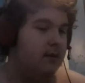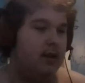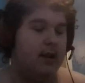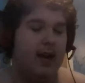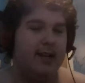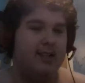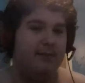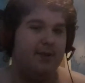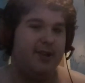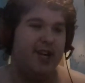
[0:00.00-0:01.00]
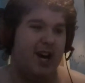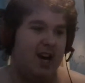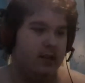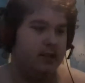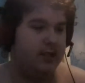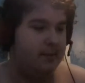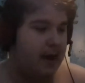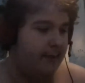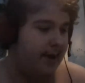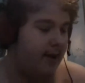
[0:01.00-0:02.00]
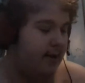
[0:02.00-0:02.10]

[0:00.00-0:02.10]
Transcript: the Knights of the Shards, maybe.